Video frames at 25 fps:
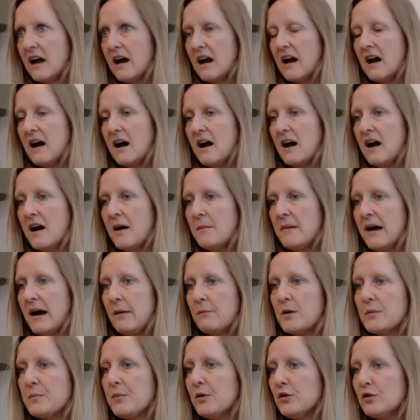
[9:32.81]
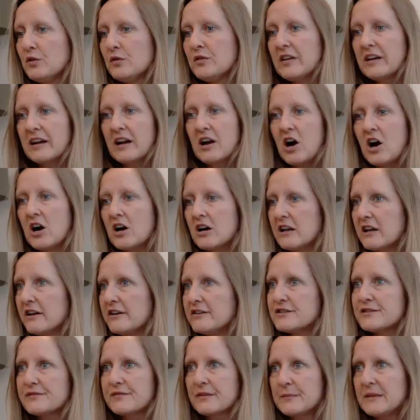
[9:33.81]
Um, and we pulled in
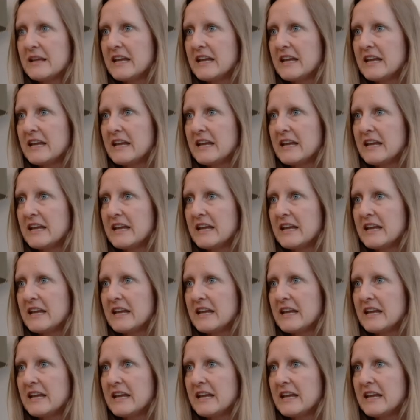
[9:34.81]
Carlos from